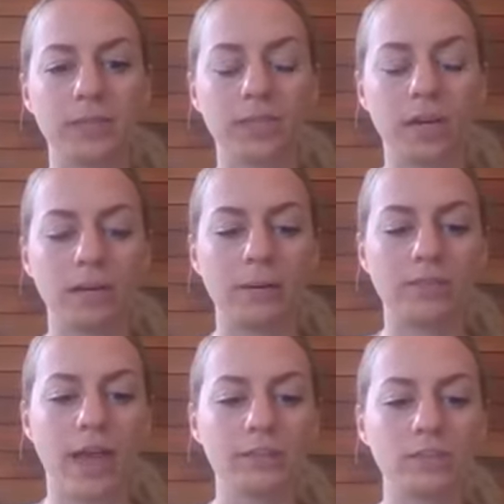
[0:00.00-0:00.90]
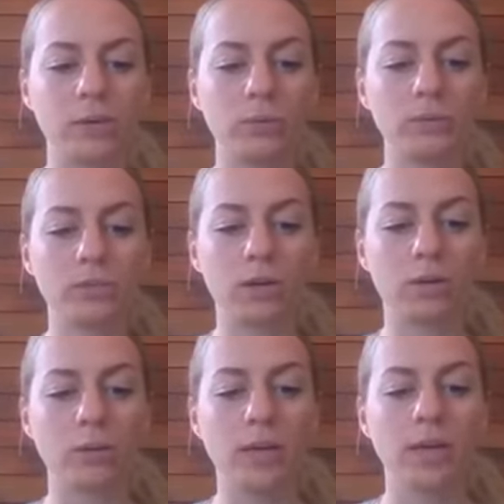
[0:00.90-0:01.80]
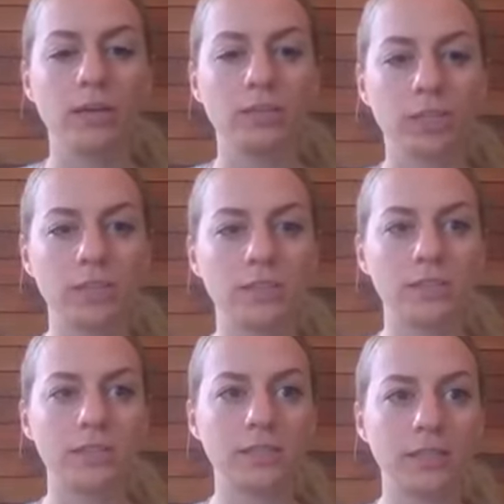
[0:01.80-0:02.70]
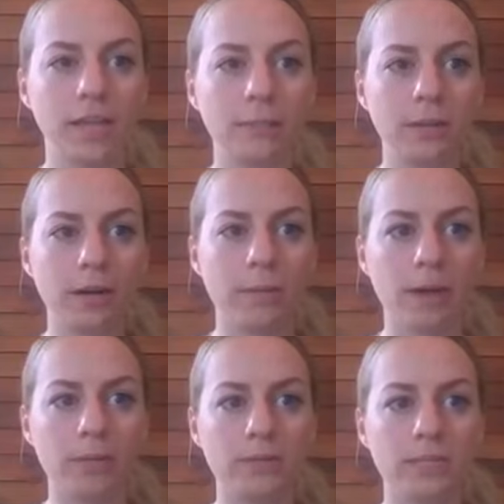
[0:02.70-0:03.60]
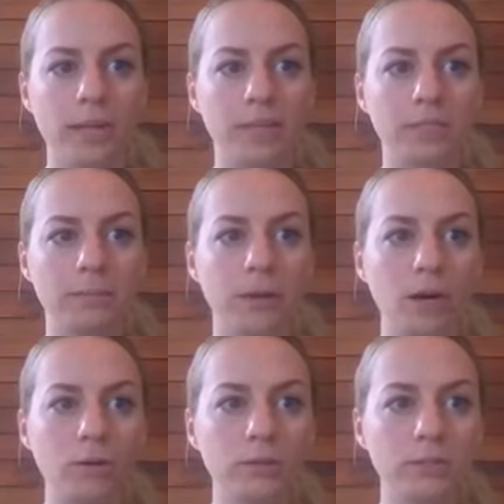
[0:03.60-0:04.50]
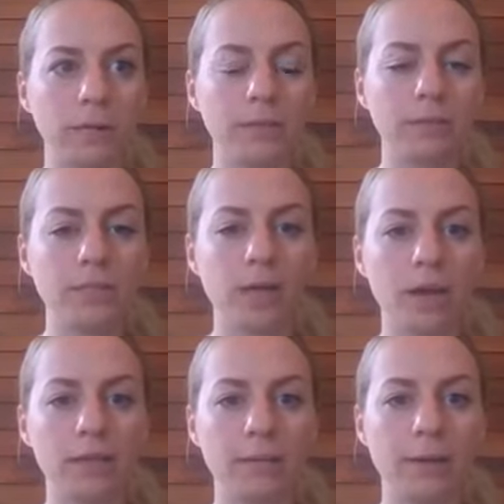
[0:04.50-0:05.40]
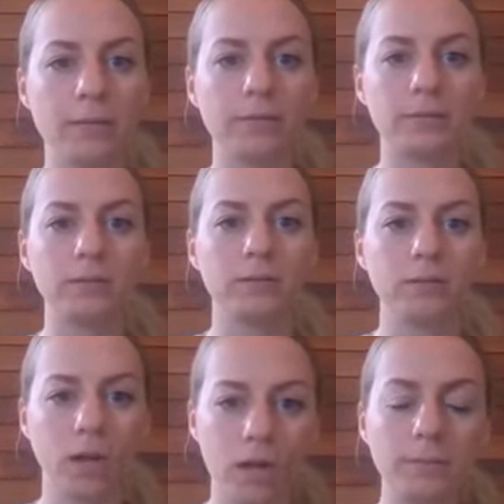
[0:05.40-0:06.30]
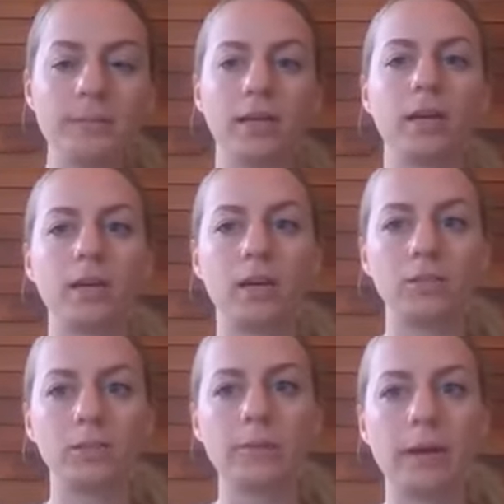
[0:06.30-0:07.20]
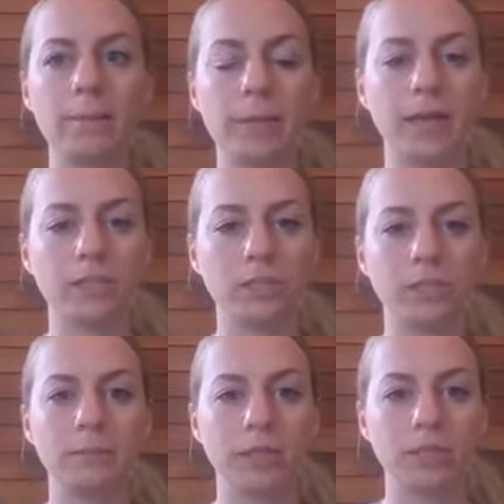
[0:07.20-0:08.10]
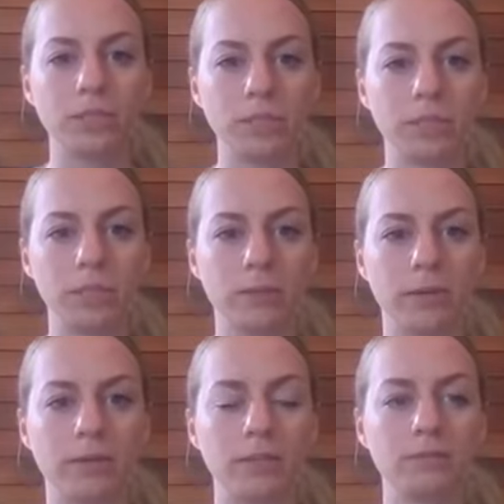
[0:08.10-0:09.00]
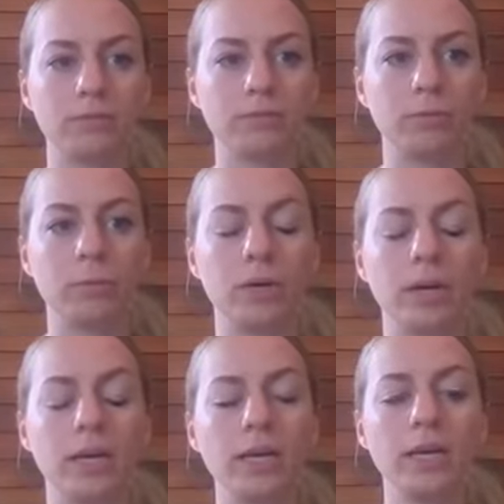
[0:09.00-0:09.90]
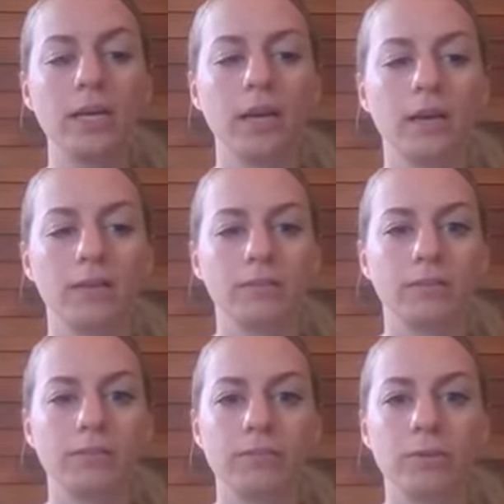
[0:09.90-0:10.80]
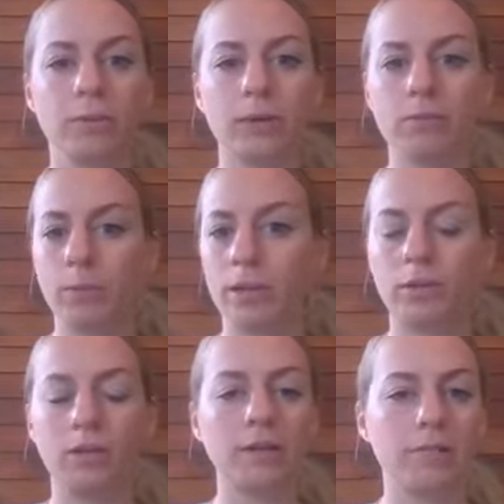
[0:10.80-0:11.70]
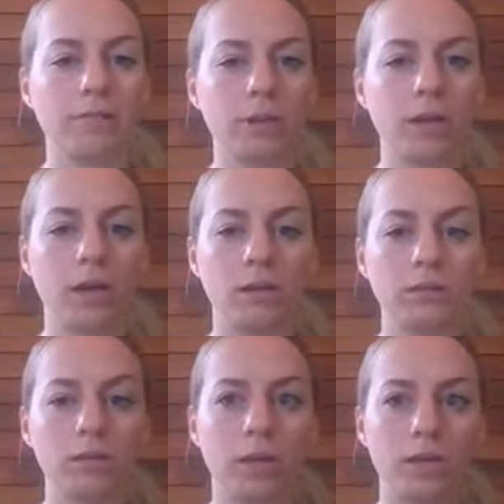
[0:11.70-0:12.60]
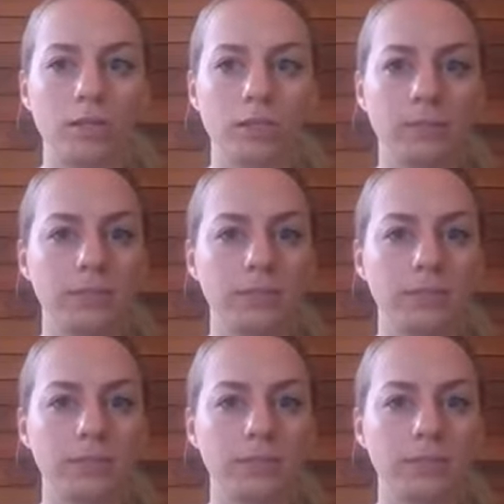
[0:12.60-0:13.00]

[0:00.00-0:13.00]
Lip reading: talk about that. So just a disclaimer about today's post. I'm going to be talking about carbs and also about managing your blood sugars, whether it's for for whether you're looking for long-term